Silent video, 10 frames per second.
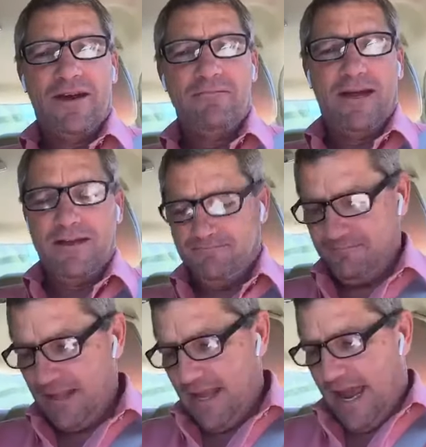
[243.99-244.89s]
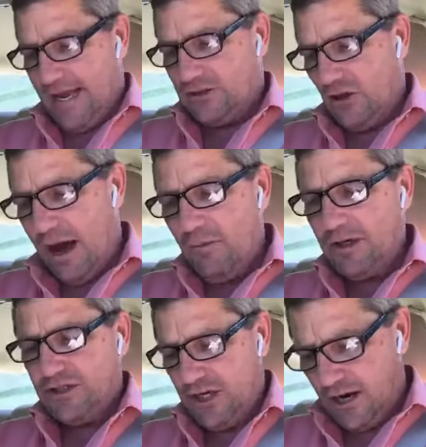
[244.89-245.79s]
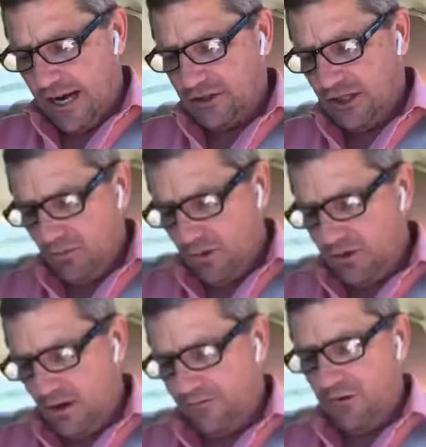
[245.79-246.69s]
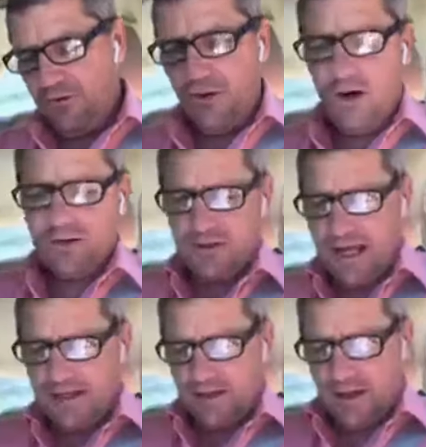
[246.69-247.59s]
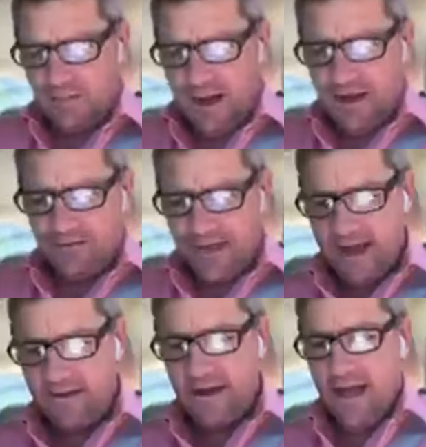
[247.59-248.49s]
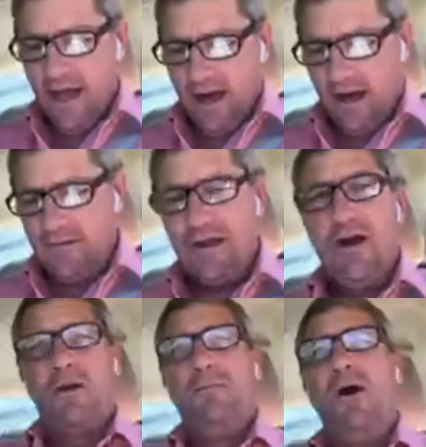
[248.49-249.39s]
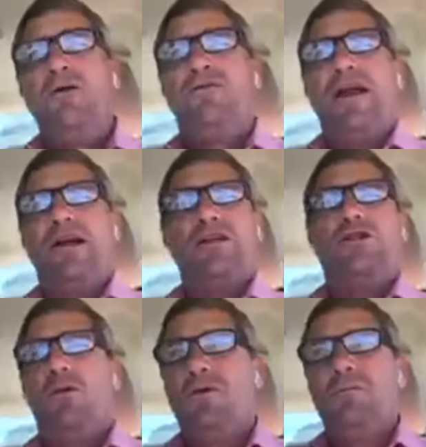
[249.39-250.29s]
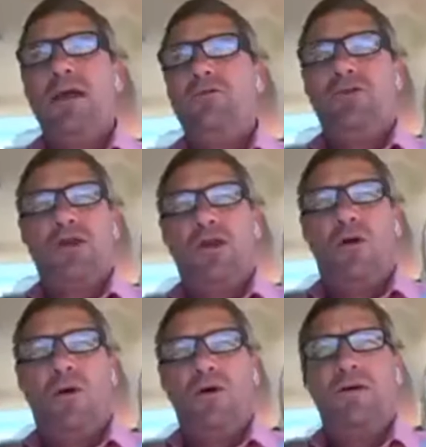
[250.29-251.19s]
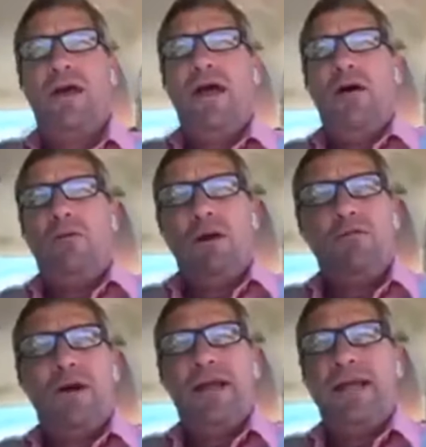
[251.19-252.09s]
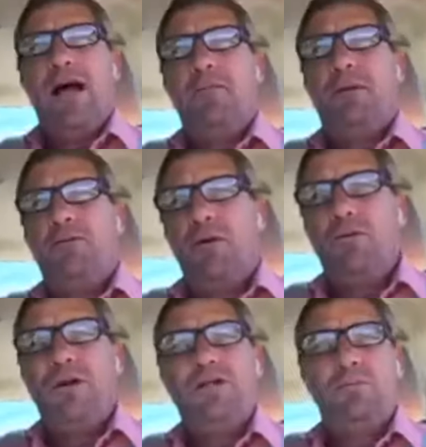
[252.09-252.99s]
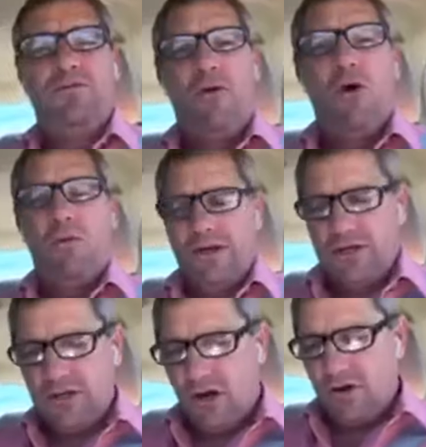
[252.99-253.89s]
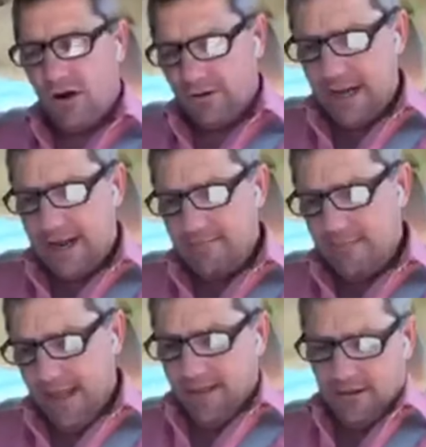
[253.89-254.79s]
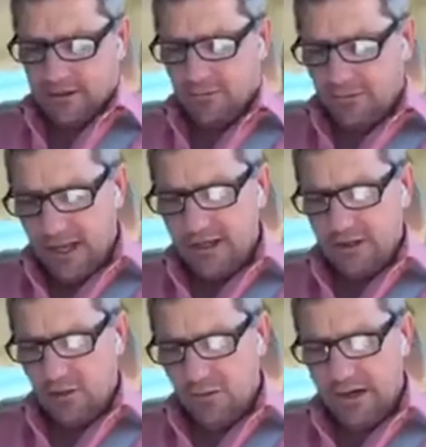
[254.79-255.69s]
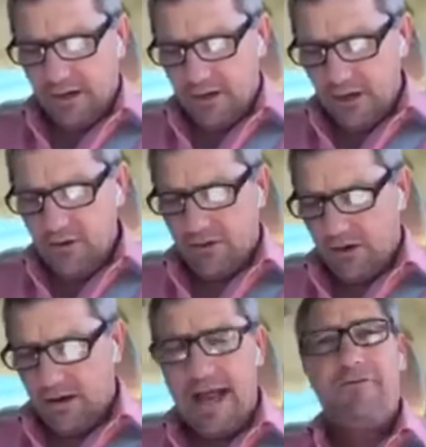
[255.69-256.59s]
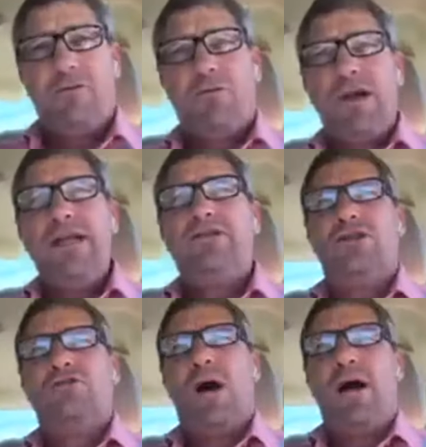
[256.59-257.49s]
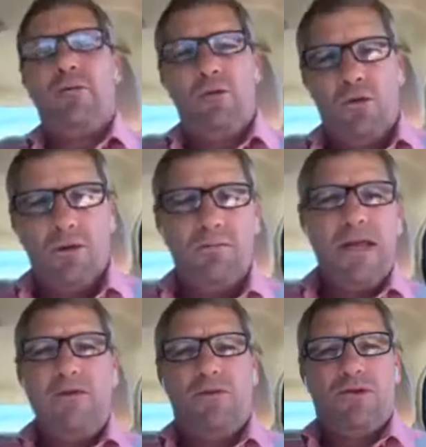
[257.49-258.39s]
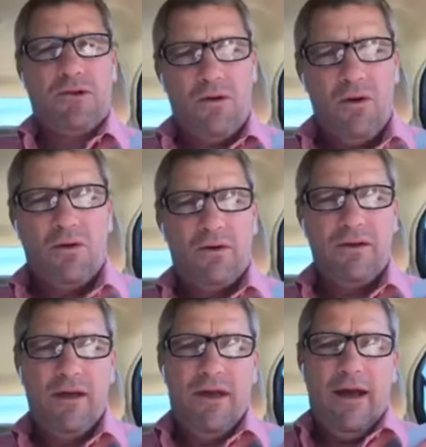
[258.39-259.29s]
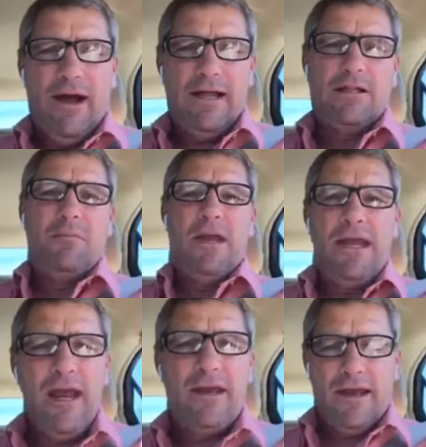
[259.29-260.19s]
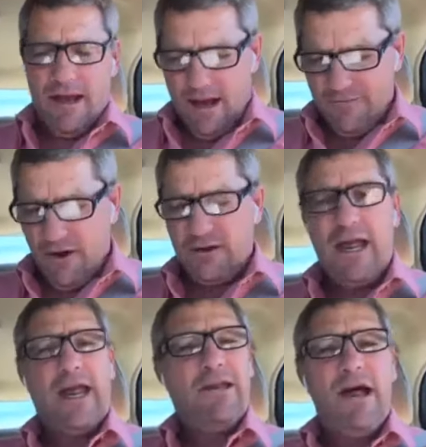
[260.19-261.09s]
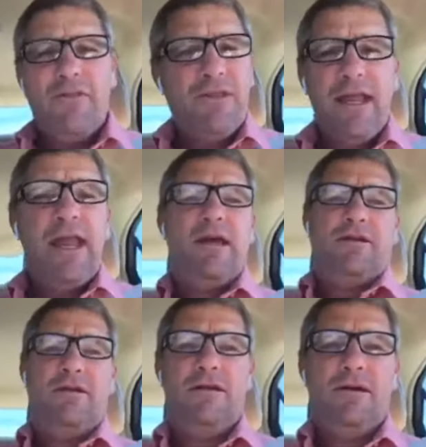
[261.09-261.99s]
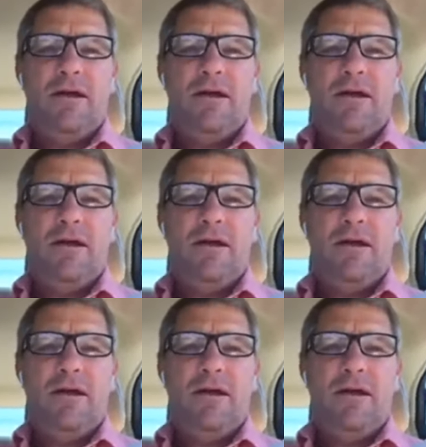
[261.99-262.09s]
Amen. And so I want to share it. I shared with you a few thoughts that uh, about that uh, that ought to motivate us to want to meet with the Lord when we get up and when we before we start our day. There's some things that we can do in our life and reasons why we want to meet with the Lord at the beginning of our day and not the end.